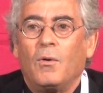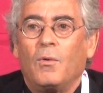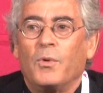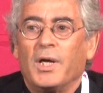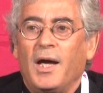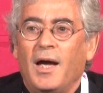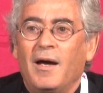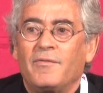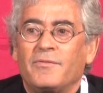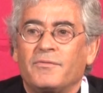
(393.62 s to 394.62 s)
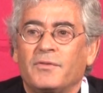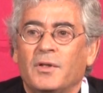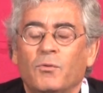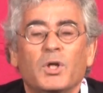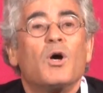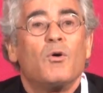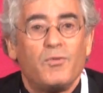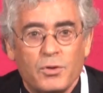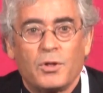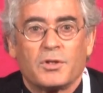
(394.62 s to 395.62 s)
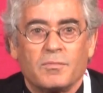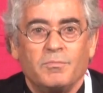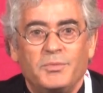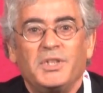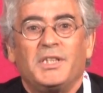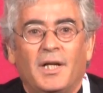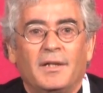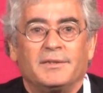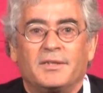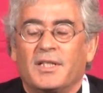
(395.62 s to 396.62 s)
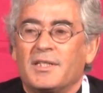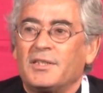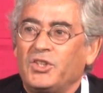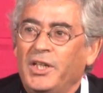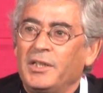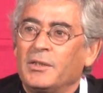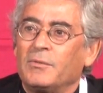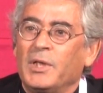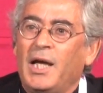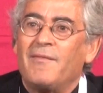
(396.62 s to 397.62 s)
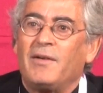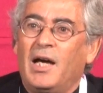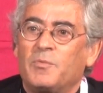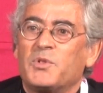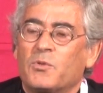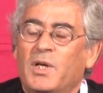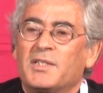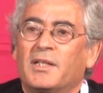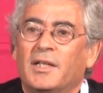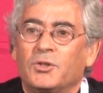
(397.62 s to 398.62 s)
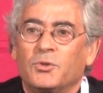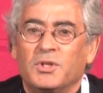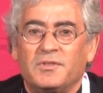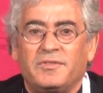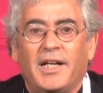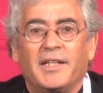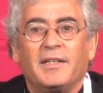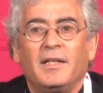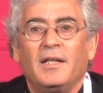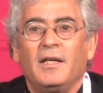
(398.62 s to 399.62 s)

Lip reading: We go, of course, beyond just training. We have helped Swaziland to define